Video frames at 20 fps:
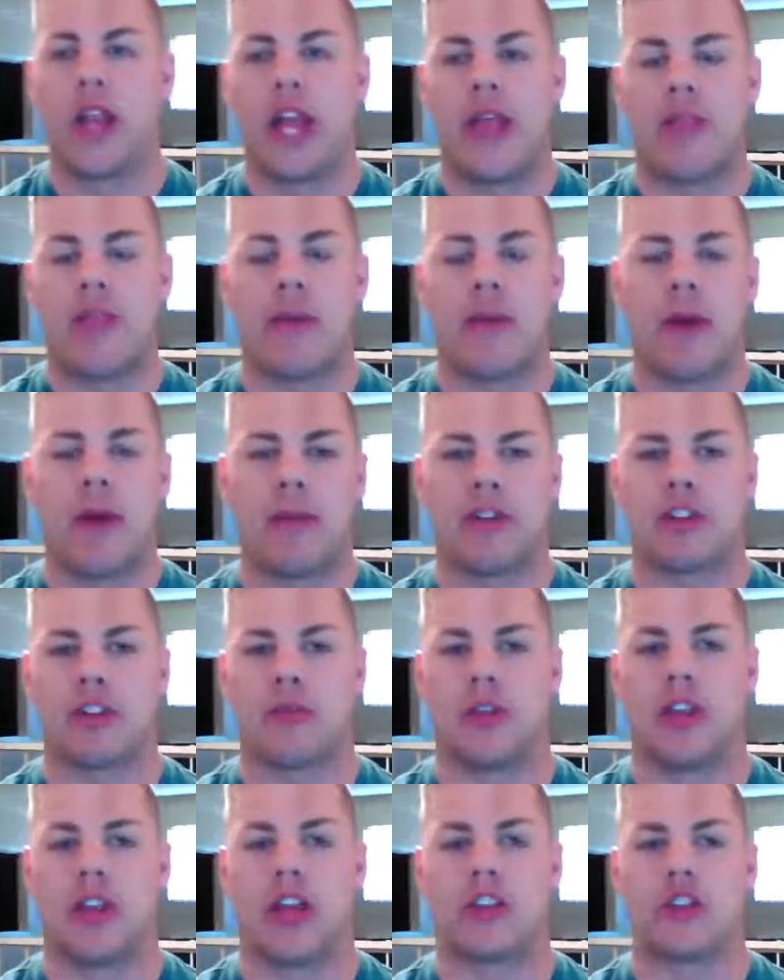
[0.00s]
and there might be just
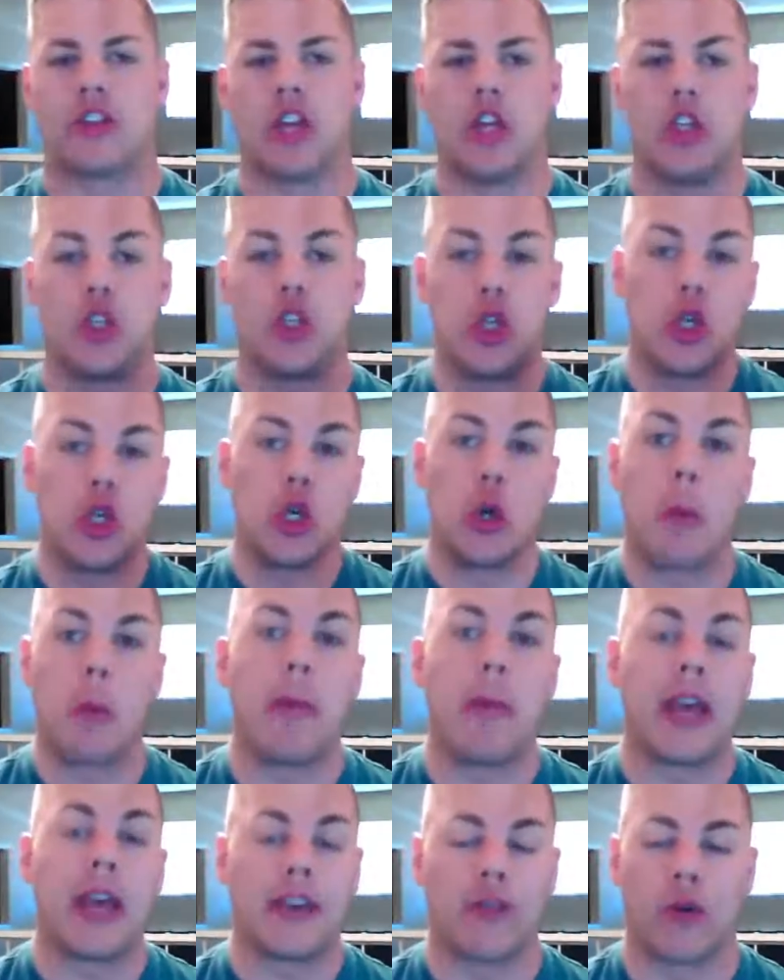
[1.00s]
something that's too
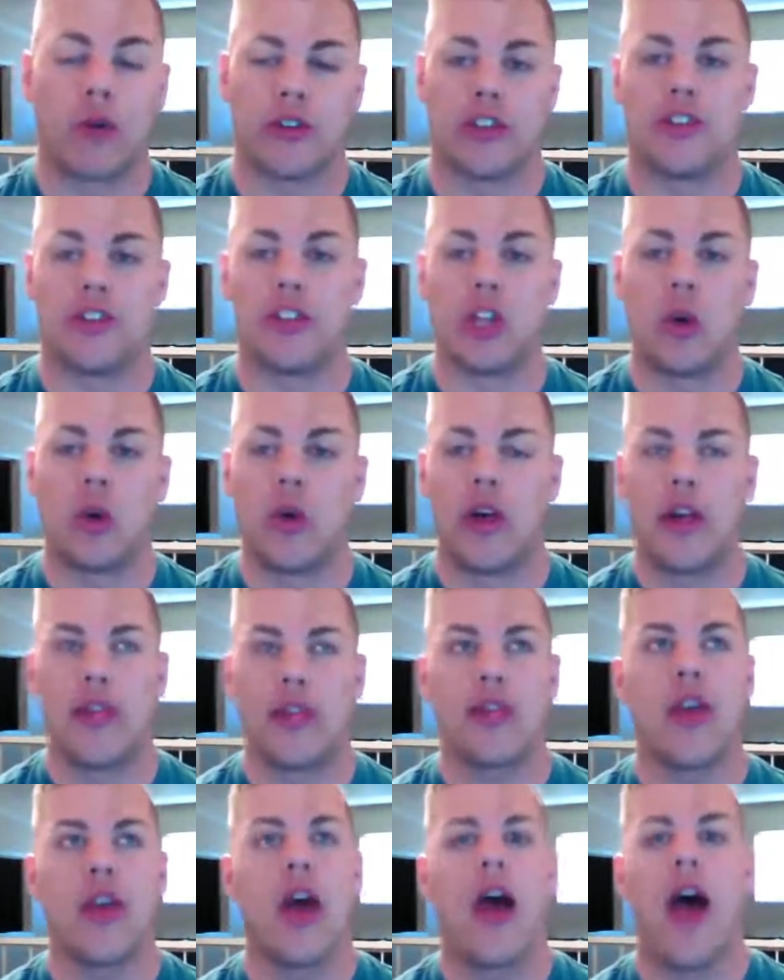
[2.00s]
big for it to deal with.